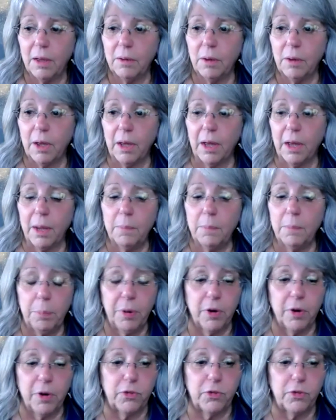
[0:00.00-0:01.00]
I'm a
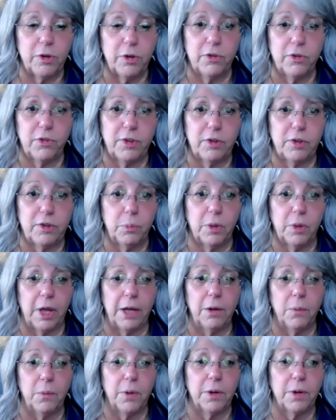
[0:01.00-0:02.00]
person who says, well, I
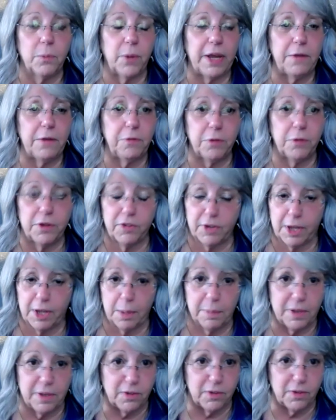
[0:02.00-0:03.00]
don't want to wait for it to
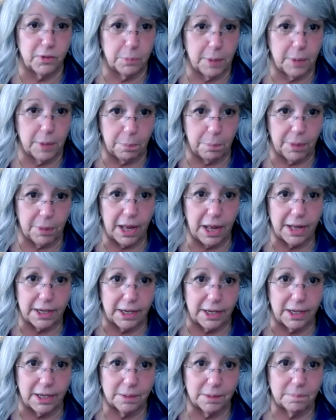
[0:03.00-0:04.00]
come into my
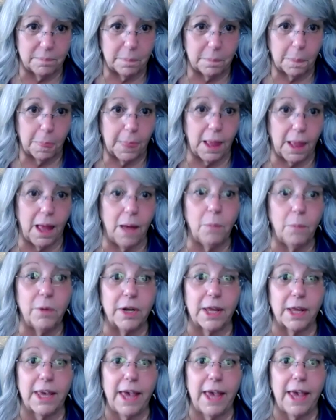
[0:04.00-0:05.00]
body. I want
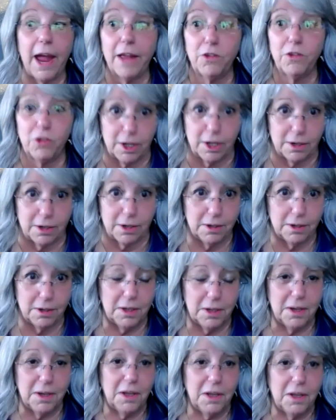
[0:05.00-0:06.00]
to catch it.
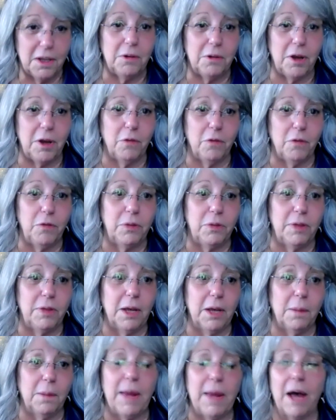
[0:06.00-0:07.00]
You know, if you
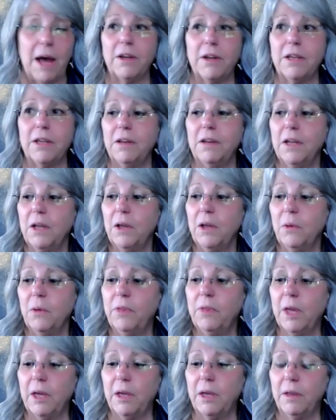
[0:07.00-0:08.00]
think about it,
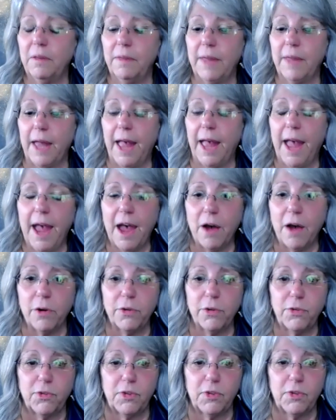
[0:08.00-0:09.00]
the
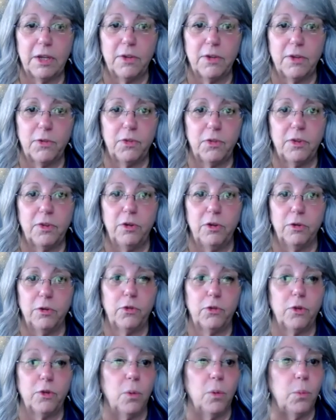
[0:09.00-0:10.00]
house is your
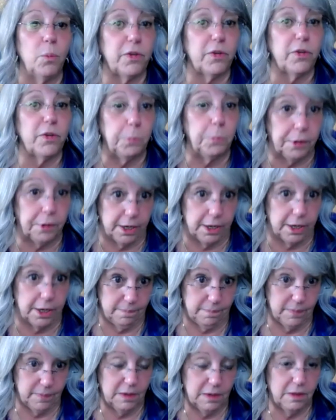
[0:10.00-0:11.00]
soul whispering.
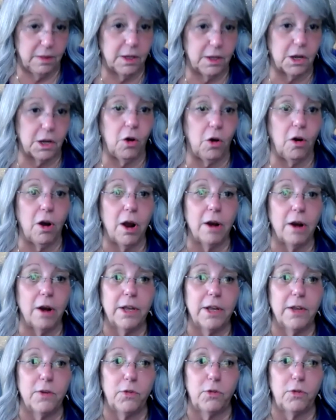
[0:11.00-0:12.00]
The car
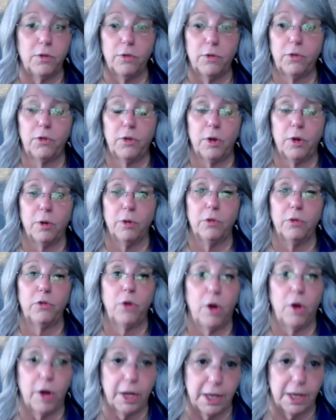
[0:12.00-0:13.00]
is your soul
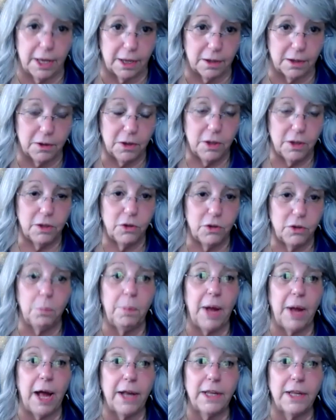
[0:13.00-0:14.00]
talking. Your
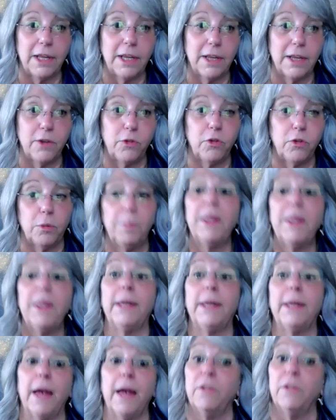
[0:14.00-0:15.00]
body is you
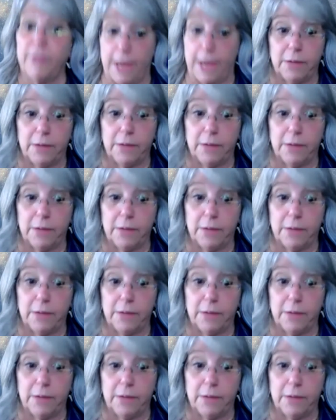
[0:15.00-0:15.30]
being yelled at.